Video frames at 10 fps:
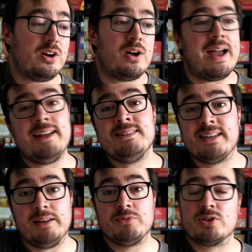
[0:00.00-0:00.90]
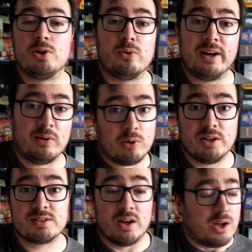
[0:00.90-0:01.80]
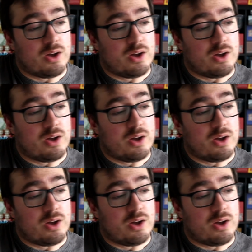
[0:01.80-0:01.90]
and our endgame scoring was,